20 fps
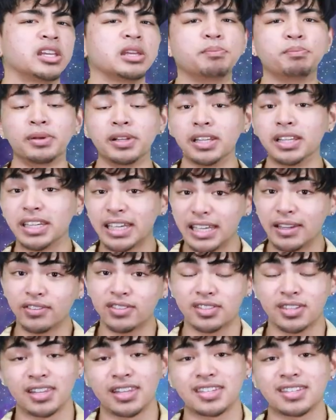He
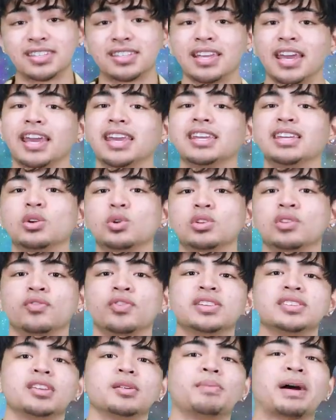believes to this day he was
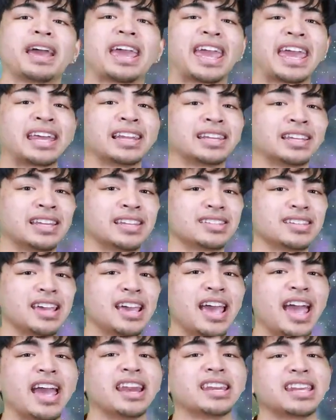visited by aliens
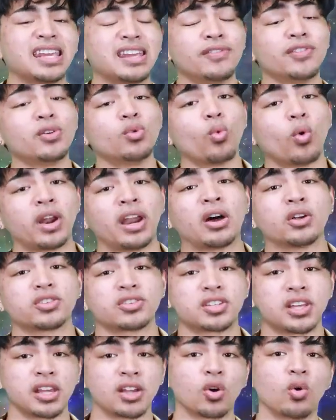and even went out
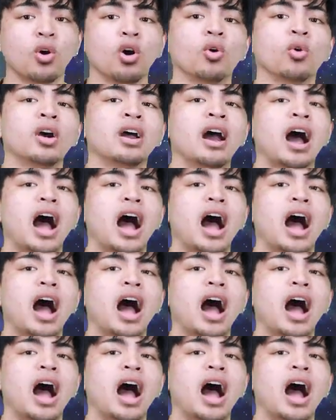saying, quote,